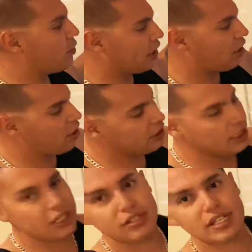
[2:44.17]
away all the
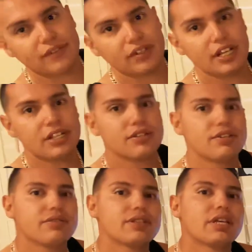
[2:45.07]
needles after each
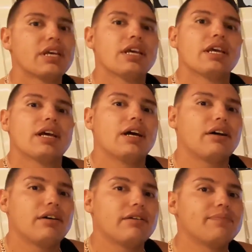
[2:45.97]
use.
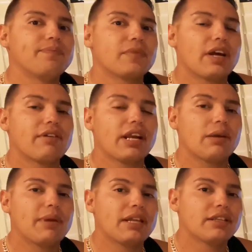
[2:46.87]
I
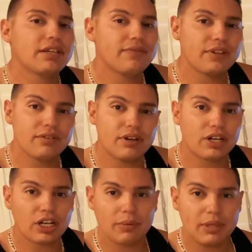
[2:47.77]
recommend, if you are
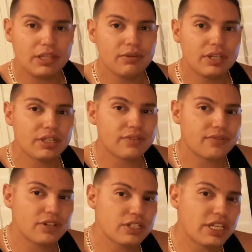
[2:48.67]
going to be doing your
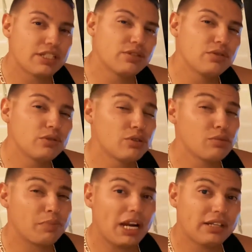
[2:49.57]
first tattoo, to
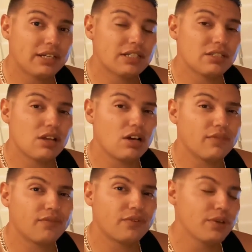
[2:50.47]
practice
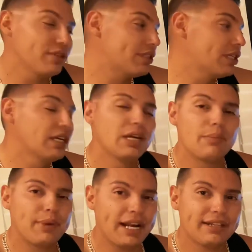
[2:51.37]
on fruit.
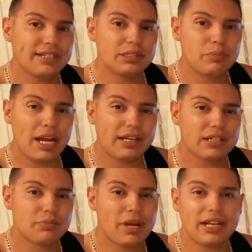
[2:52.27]
Practice,
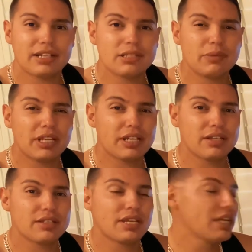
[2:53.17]

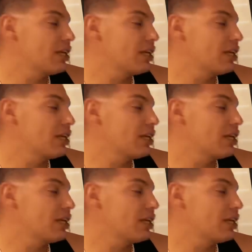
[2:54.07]
because